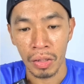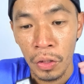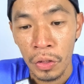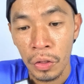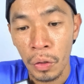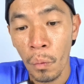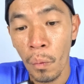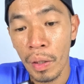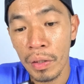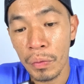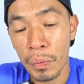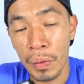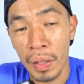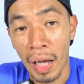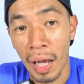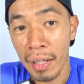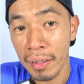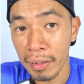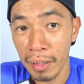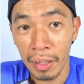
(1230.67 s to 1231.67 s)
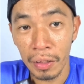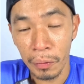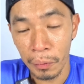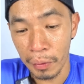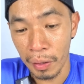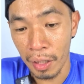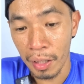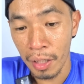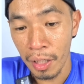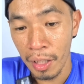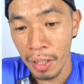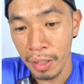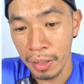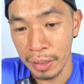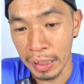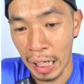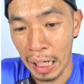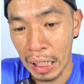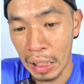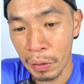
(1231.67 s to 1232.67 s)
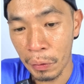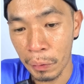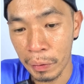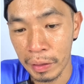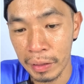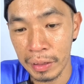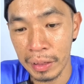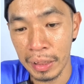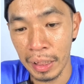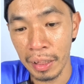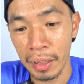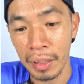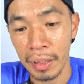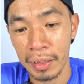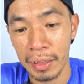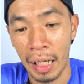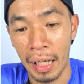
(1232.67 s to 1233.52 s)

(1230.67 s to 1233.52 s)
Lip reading: So once we enter to the Jalan Kuching,